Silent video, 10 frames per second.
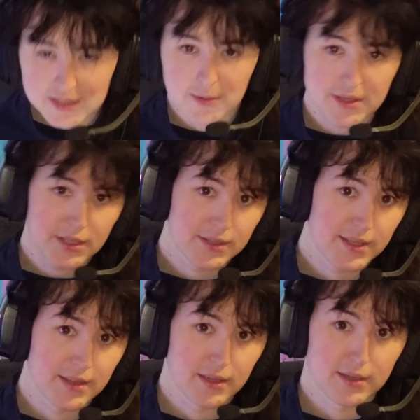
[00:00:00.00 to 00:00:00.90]
So I think
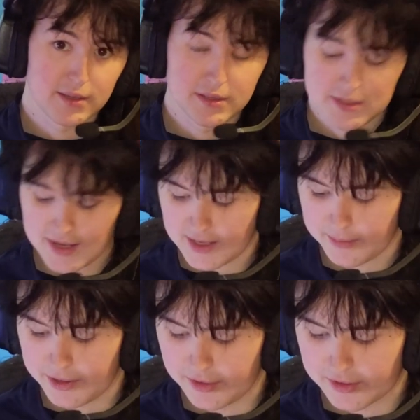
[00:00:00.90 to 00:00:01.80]
that this
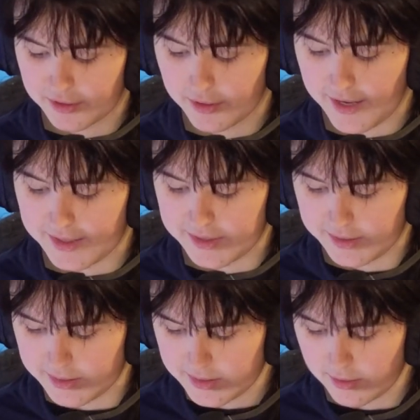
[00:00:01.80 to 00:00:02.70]
document looks good as
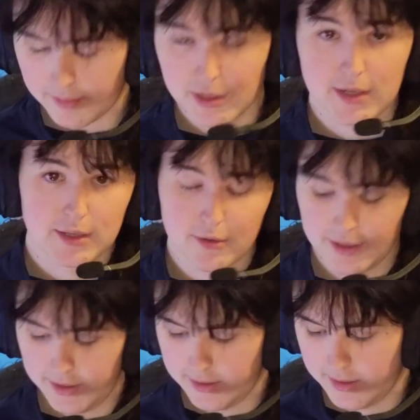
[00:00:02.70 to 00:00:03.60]
is, so I'm going to go
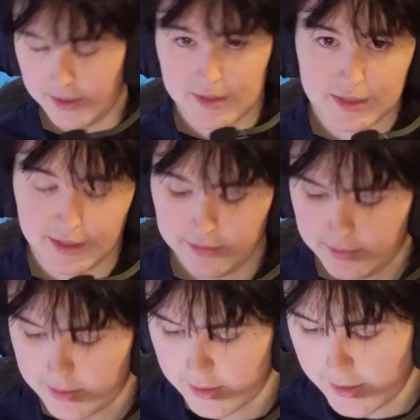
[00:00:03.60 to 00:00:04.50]
ahead and hit done.
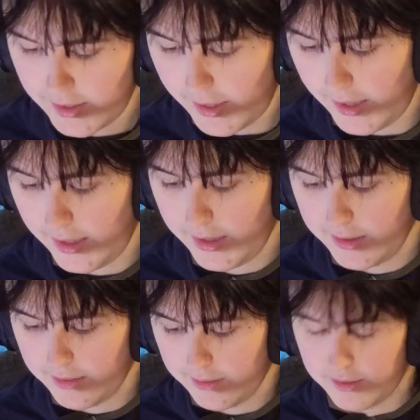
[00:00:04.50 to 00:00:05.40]

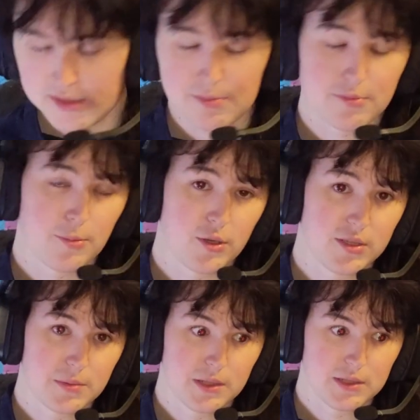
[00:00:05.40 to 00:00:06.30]
And this
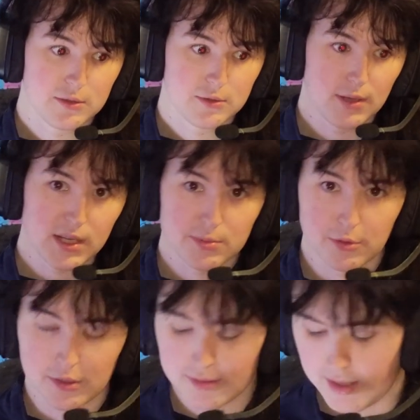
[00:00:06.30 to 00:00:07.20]
brings me to
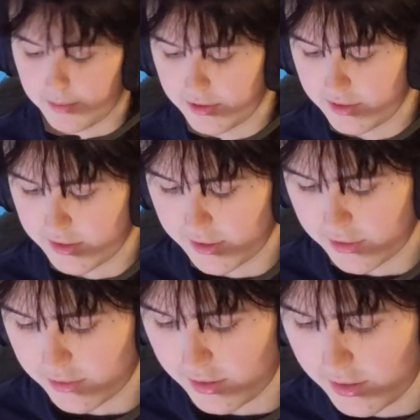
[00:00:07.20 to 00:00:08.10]
export options,
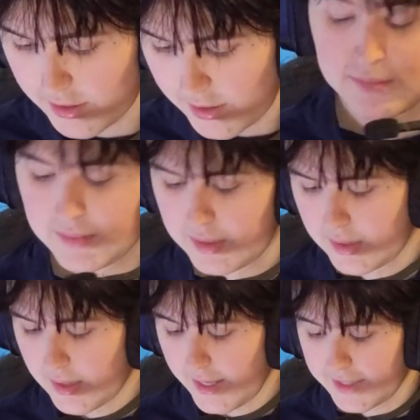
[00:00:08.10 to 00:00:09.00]
essentially.
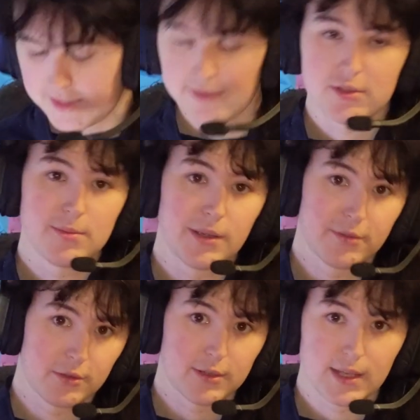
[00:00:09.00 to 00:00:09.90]
I can save it to my
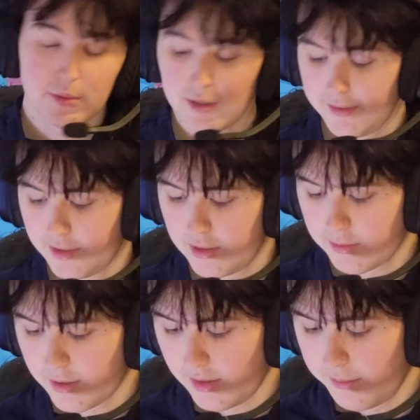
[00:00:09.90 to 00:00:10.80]
photo library if I
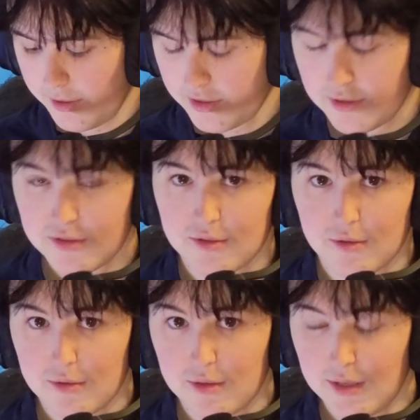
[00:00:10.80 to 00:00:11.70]
just want it in pictures,
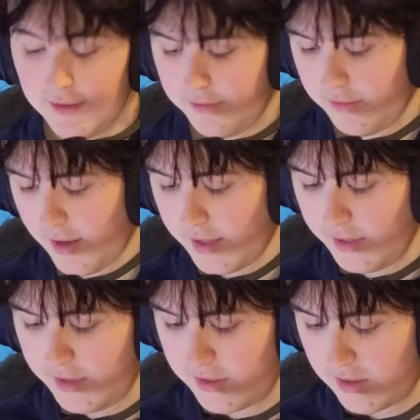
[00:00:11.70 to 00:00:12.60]
or if I
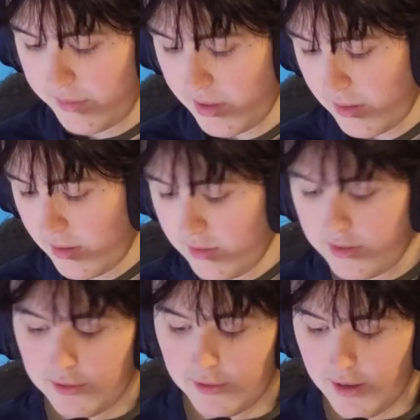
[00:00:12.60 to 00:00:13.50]
need to submit
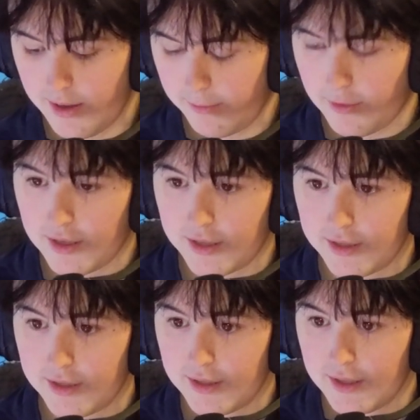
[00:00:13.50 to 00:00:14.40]
this, or I want
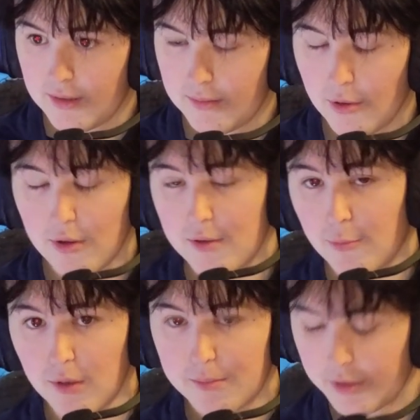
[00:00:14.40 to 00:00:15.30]
it more in one